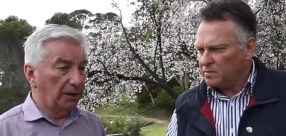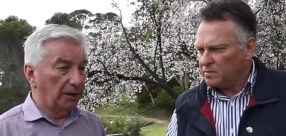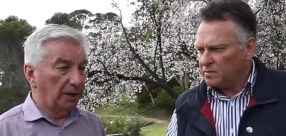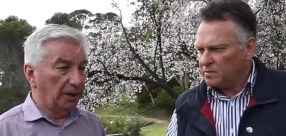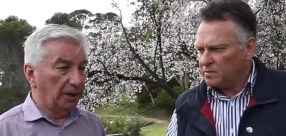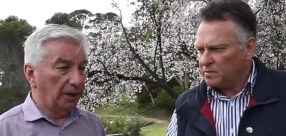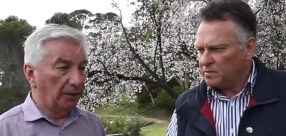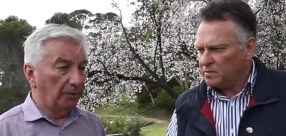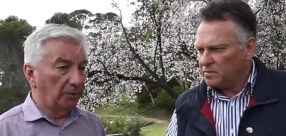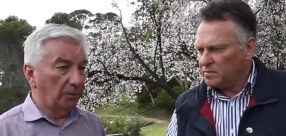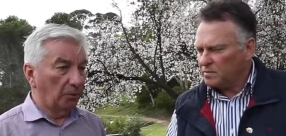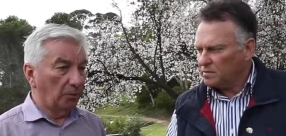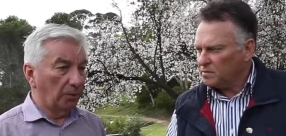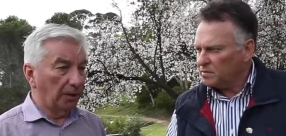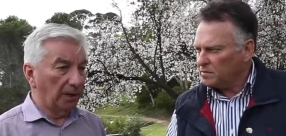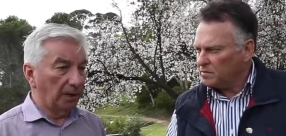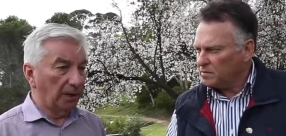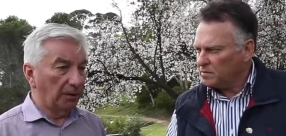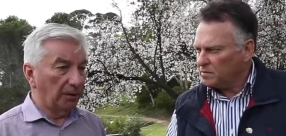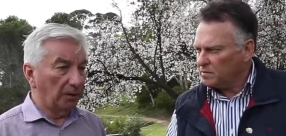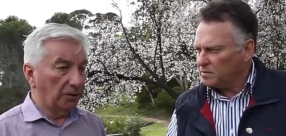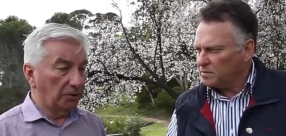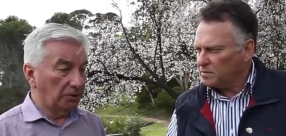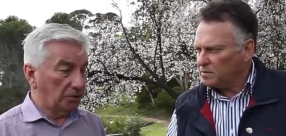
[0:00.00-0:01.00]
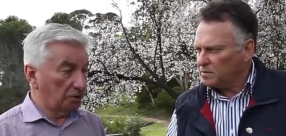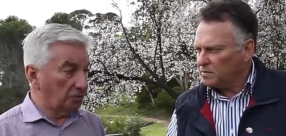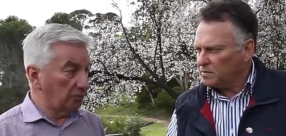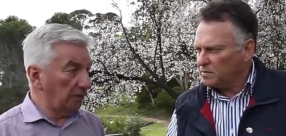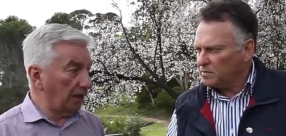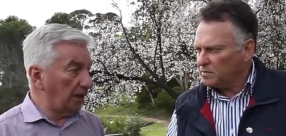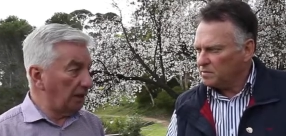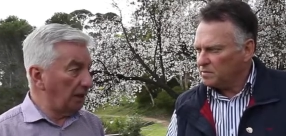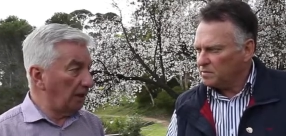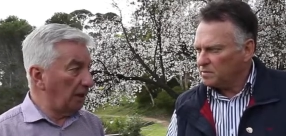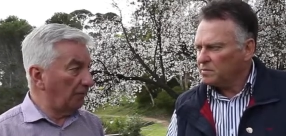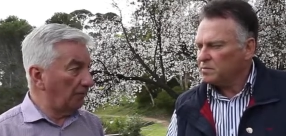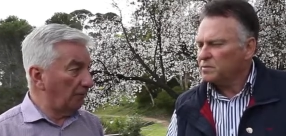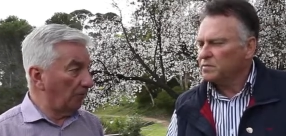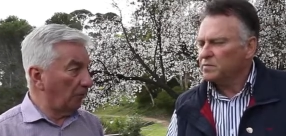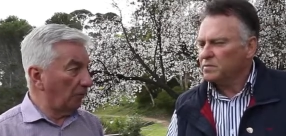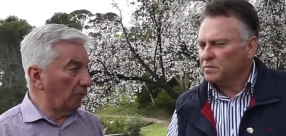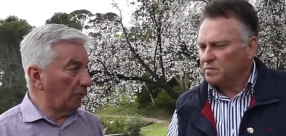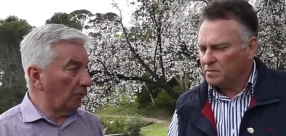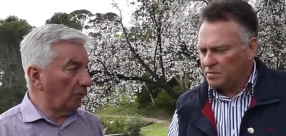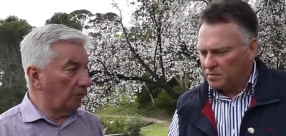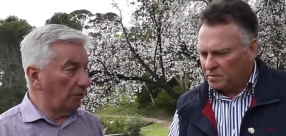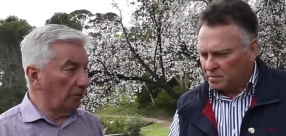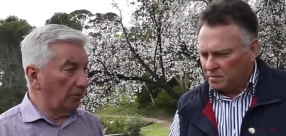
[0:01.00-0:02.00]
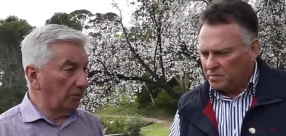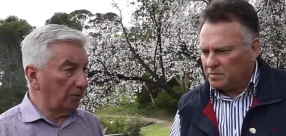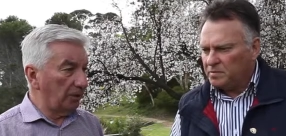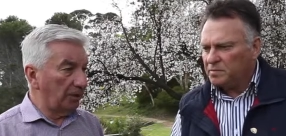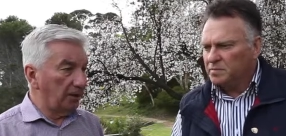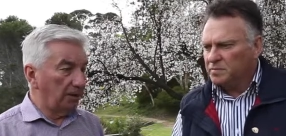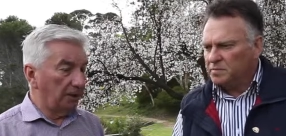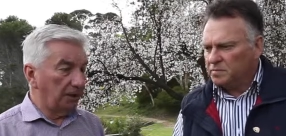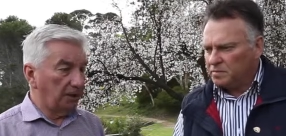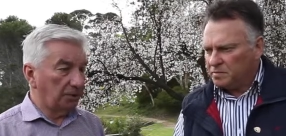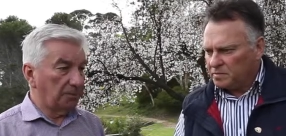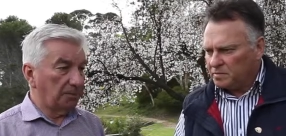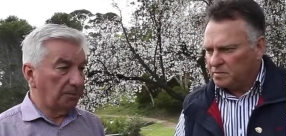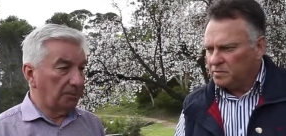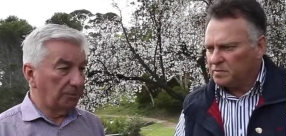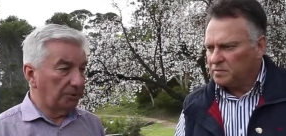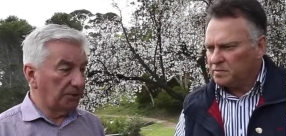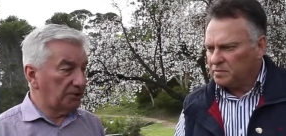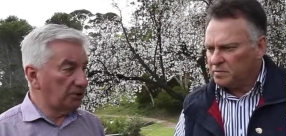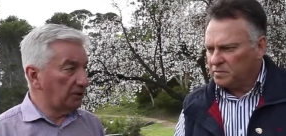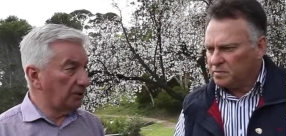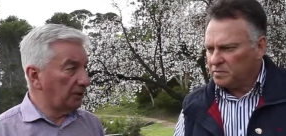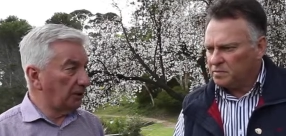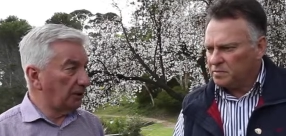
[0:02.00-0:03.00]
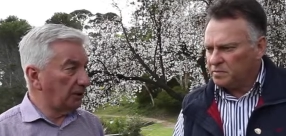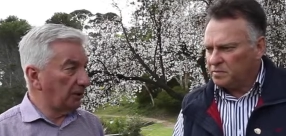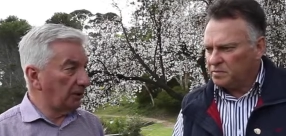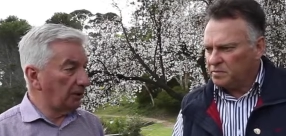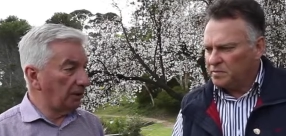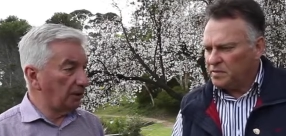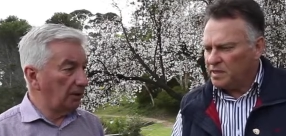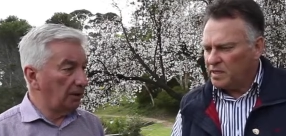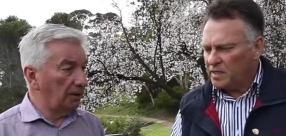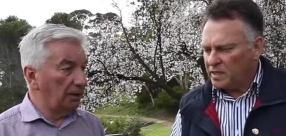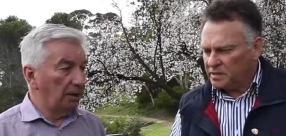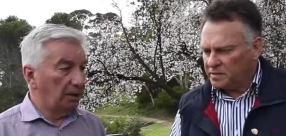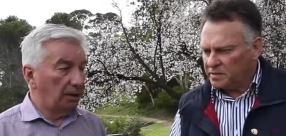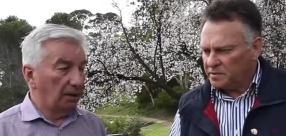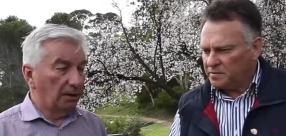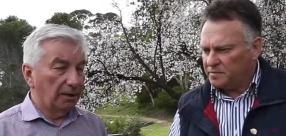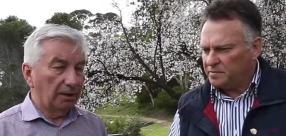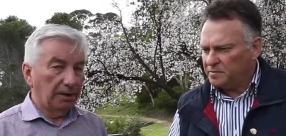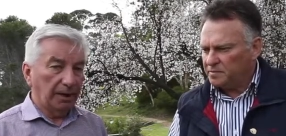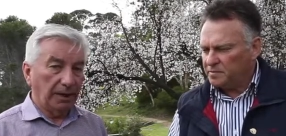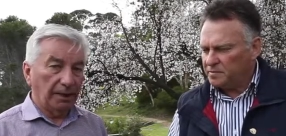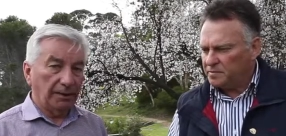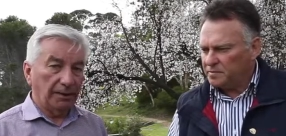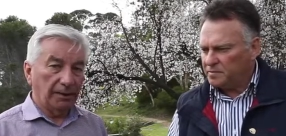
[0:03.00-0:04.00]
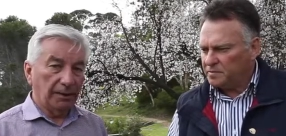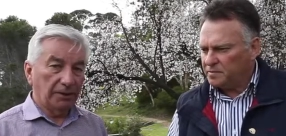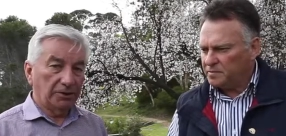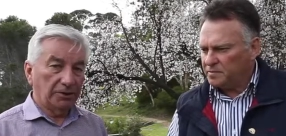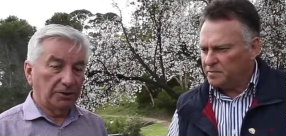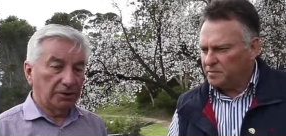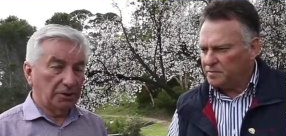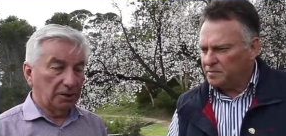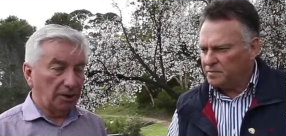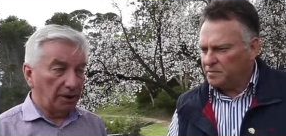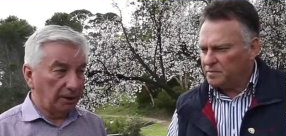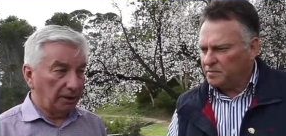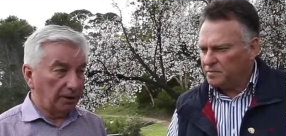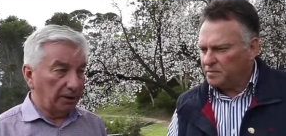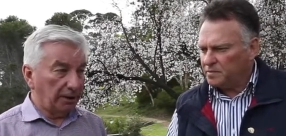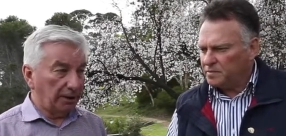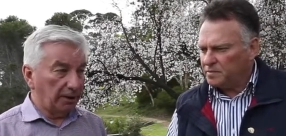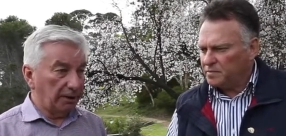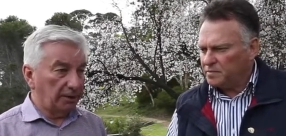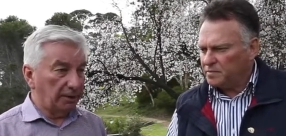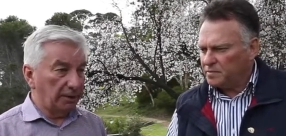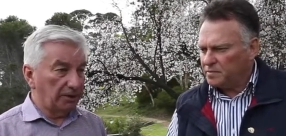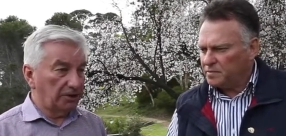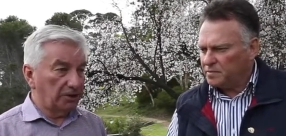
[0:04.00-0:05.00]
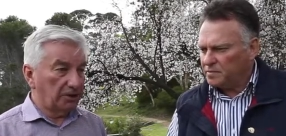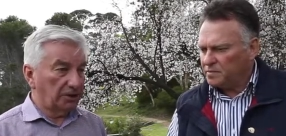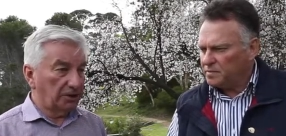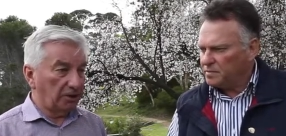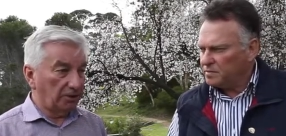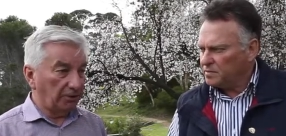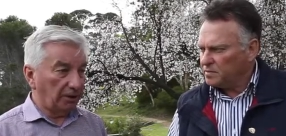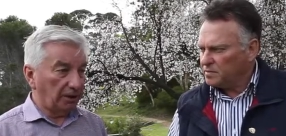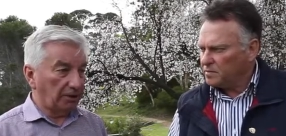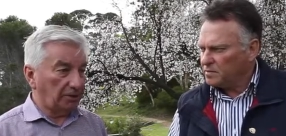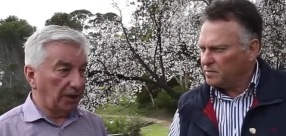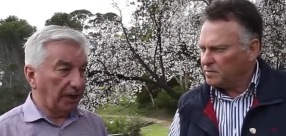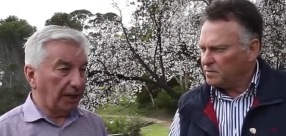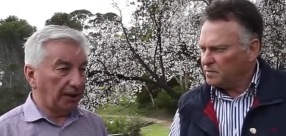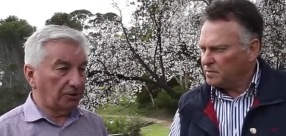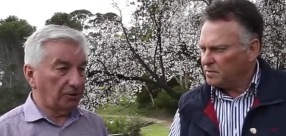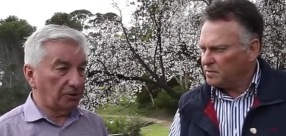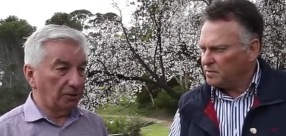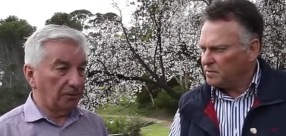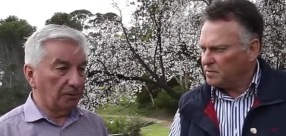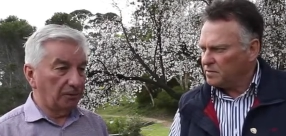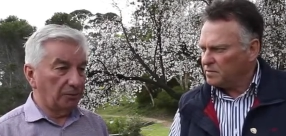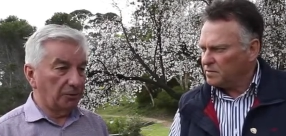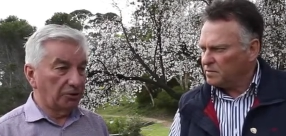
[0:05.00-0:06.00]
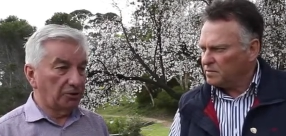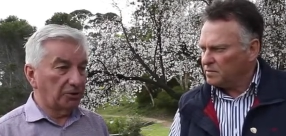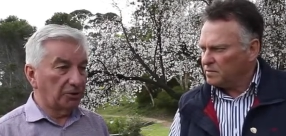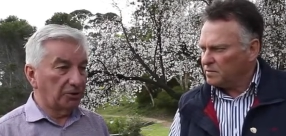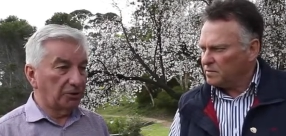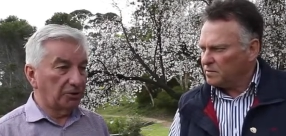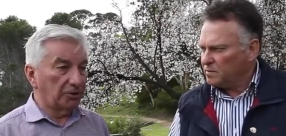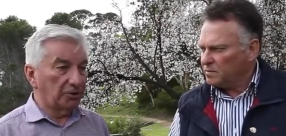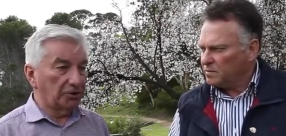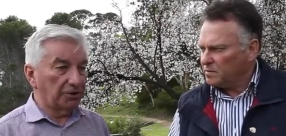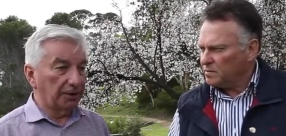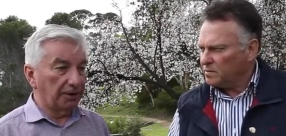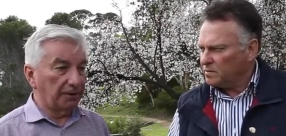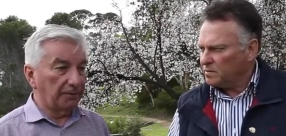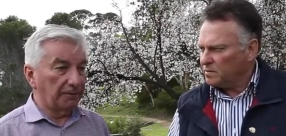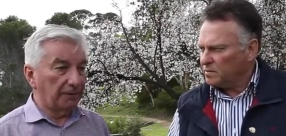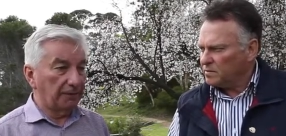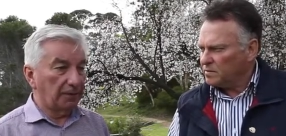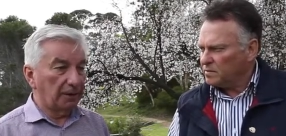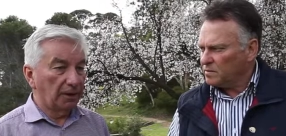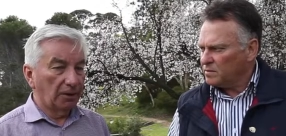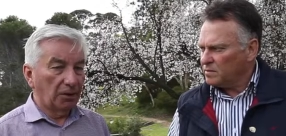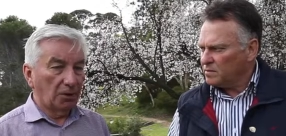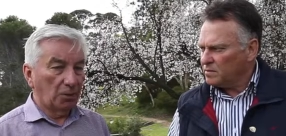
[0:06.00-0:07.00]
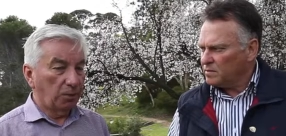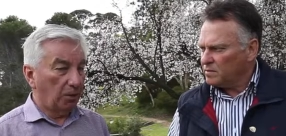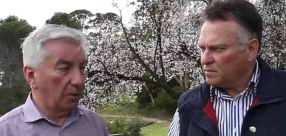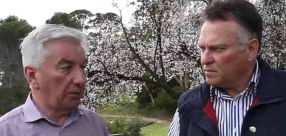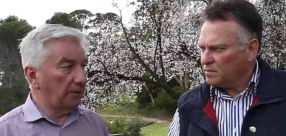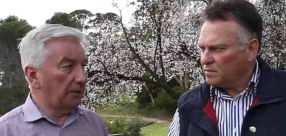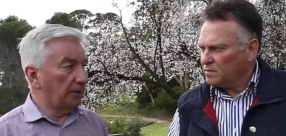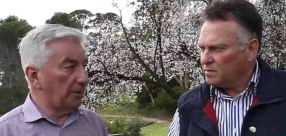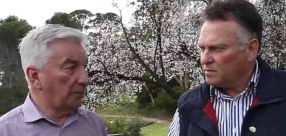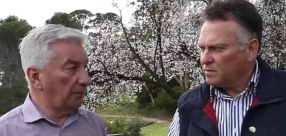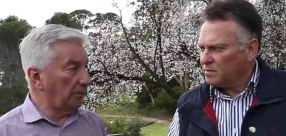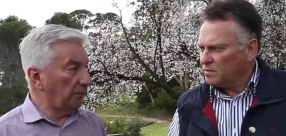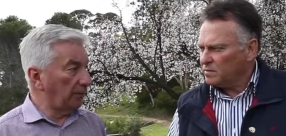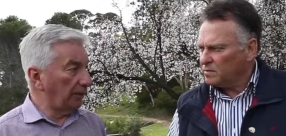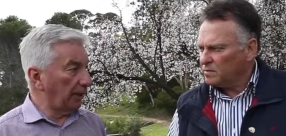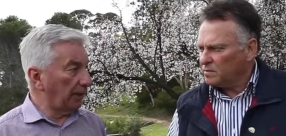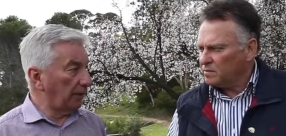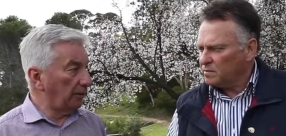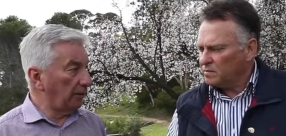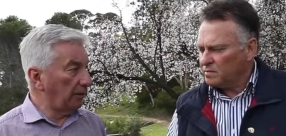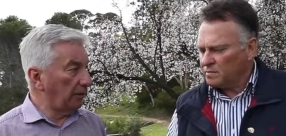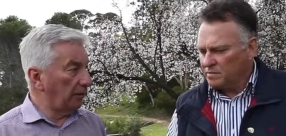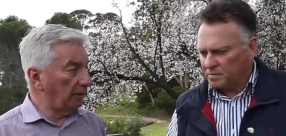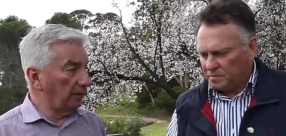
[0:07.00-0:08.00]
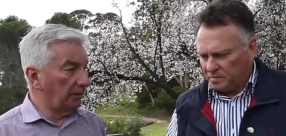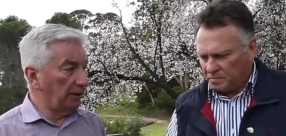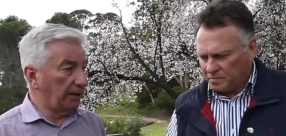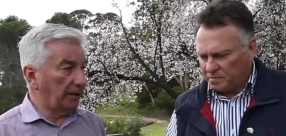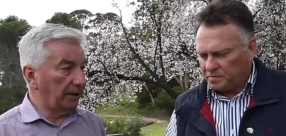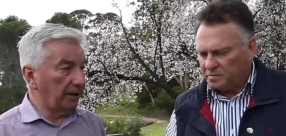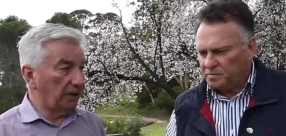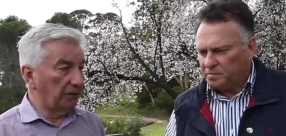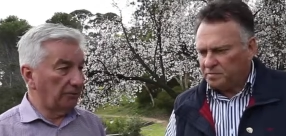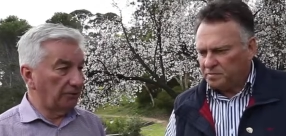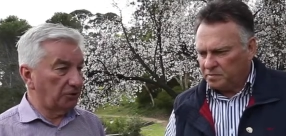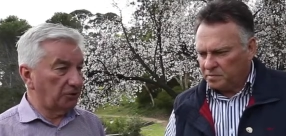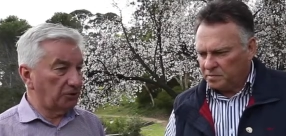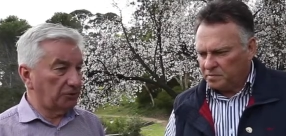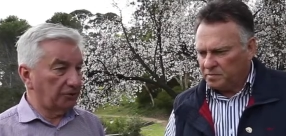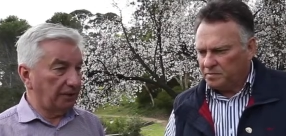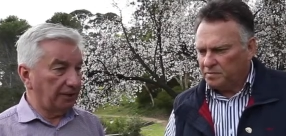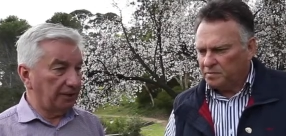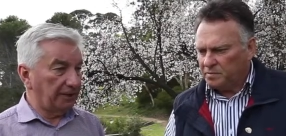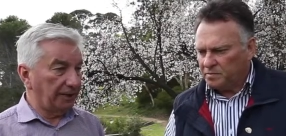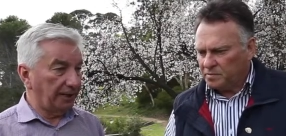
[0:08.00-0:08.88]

Speaker 1: in the in Australia, if not the world. It's pristine. Yes. Now this is like a this is like a tax on producing quality product. We're going to restrict